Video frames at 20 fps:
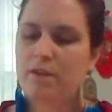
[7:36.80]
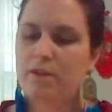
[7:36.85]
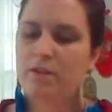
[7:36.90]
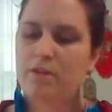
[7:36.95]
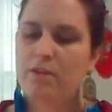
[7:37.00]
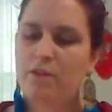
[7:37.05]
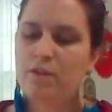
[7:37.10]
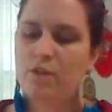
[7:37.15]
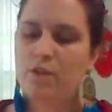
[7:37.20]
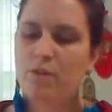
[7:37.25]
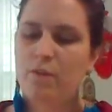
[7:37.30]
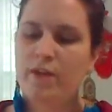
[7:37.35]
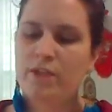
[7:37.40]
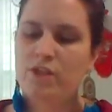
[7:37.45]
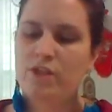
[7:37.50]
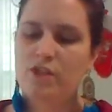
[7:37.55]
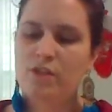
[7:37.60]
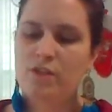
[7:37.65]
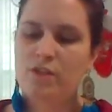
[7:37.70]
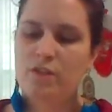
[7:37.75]
The
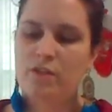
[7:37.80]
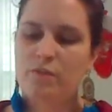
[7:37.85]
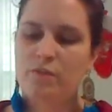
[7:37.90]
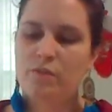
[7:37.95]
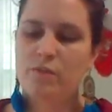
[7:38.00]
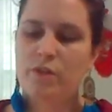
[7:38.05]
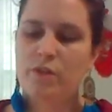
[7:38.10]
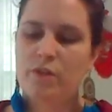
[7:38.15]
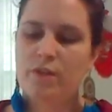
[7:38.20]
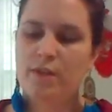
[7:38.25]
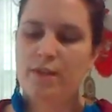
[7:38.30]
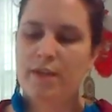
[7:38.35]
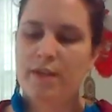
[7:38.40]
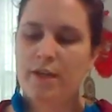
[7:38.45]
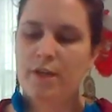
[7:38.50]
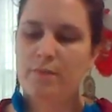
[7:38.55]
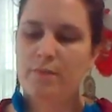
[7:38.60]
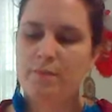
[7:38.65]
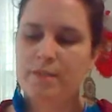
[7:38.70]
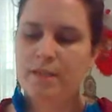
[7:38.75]
questions really
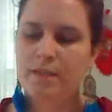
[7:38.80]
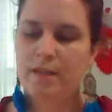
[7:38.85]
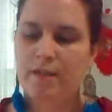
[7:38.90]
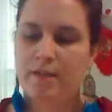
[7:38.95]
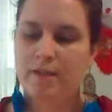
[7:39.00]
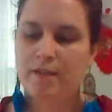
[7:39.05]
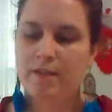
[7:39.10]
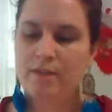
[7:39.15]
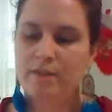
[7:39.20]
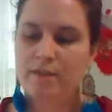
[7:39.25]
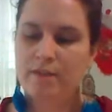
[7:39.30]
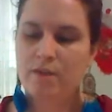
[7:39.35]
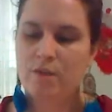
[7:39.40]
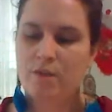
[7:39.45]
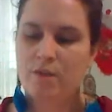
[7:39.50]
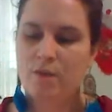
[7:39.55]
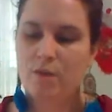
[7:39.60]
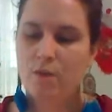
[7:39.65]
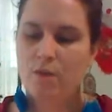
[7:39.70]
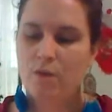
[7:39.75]
help tell us
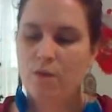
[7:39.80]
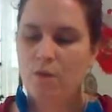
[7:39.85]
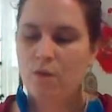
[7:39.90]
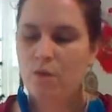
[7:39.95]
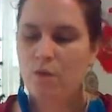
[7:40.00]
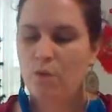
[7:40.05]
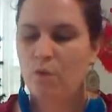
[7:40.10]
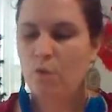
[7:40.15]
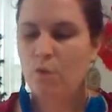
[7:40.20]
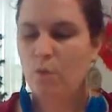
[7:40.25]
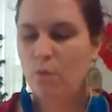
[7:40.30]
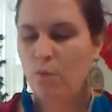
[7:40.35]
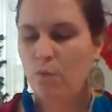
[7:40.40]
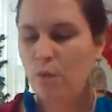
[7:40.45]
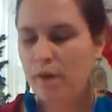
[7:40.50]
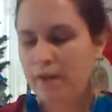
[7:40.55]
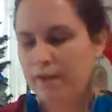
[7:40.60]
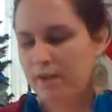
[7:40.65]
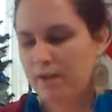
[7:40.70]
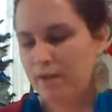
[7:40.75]

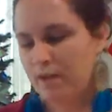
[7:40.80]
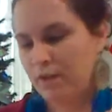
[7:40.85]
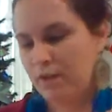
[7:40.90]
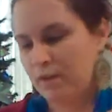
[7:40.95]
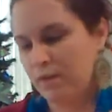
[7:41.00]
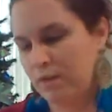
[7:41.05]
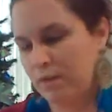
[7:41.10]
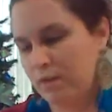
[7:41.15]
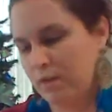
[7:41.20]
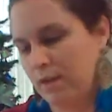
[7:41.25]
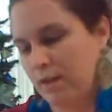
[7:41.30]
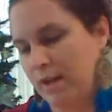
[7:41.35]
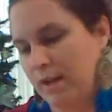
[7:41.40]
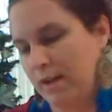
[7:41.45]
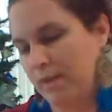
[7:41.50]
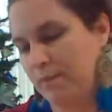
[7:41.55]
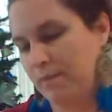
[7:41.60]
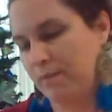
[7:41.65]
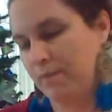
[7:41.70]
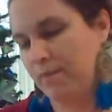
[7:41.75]
what
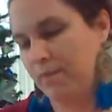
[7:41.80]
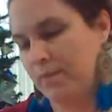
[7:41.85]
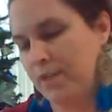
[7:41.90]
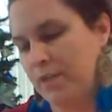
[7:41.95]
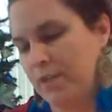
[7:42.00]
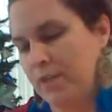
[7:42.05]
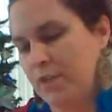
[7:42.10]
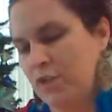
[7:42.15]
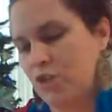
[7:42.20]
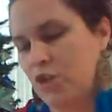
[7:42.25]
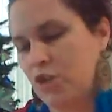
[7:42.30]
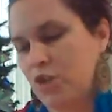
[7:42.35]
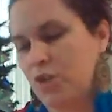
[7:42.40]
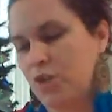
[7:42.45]
each